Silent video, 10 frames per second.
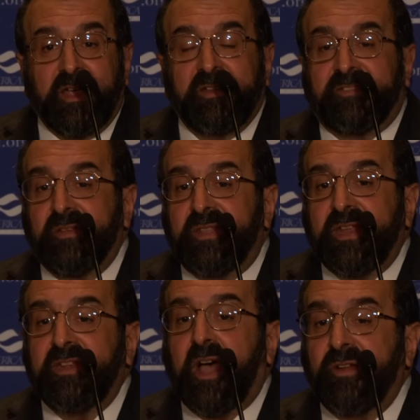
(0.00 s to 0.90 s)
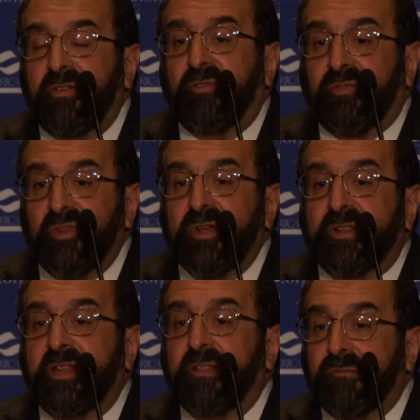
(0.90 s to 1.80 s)
And so they
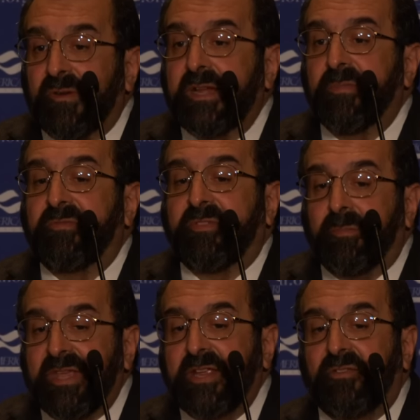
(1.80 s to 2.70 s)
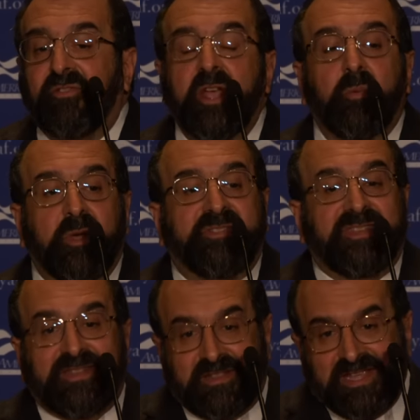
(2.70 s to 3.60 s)
understood that the freedom of speech
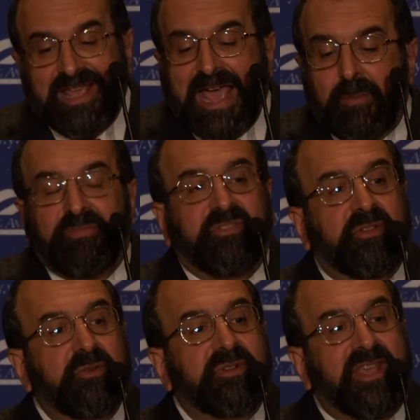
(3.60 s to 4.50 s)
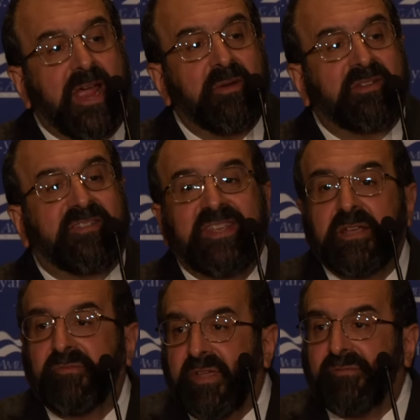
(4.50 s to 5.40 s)
was the absolute
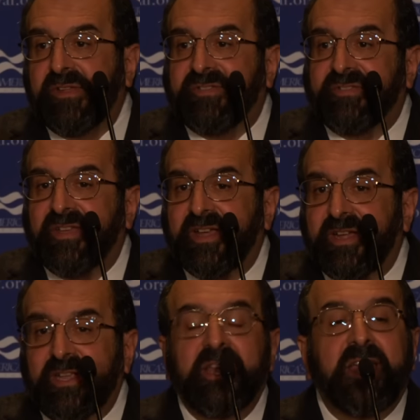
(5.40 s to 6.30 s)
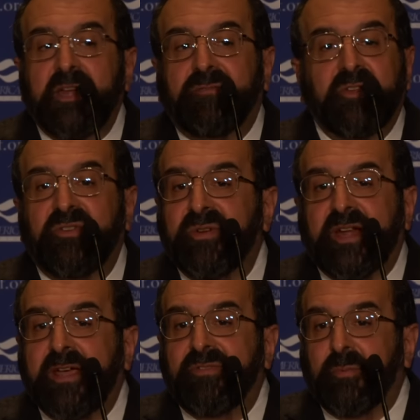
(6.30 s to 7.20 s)
guarantee of a free society. And if you do
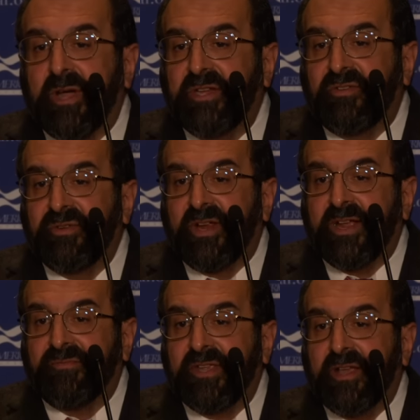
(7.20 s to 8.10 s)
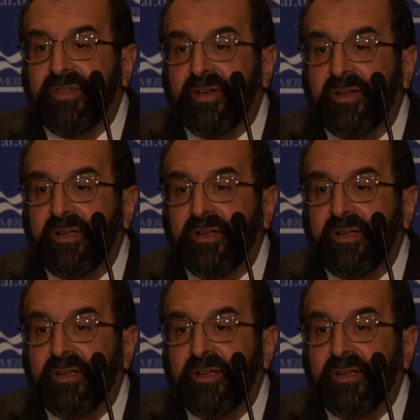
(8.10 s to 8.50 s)
not have the one, you do not have the other.